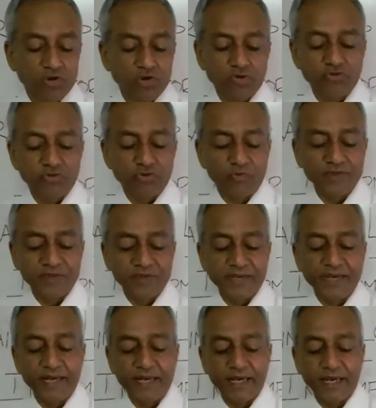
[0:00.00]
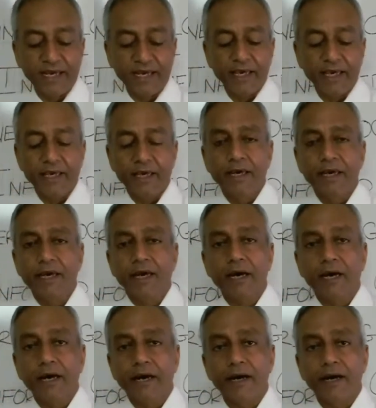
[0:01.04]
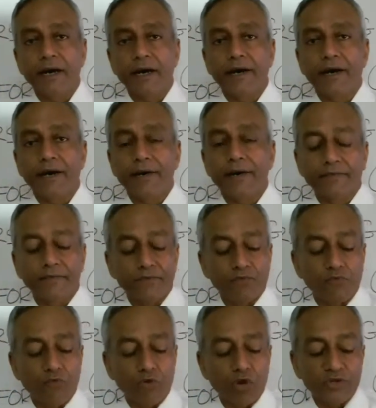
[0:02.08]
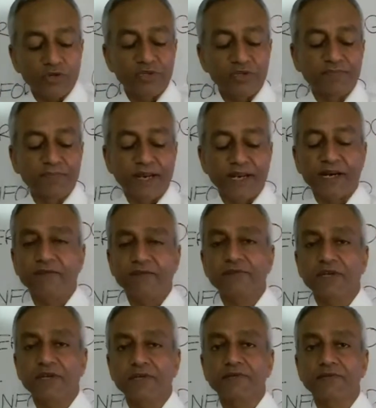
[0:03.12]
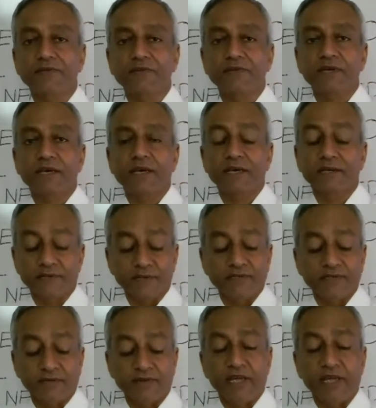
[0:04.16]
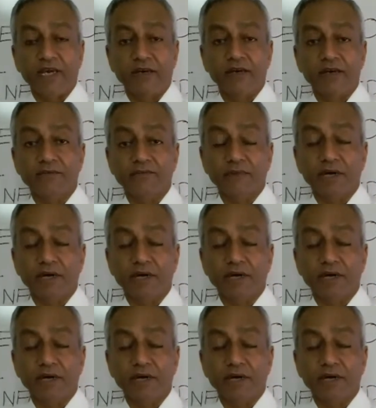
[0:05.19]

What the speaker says: So basically, what this paragraph says is it's a very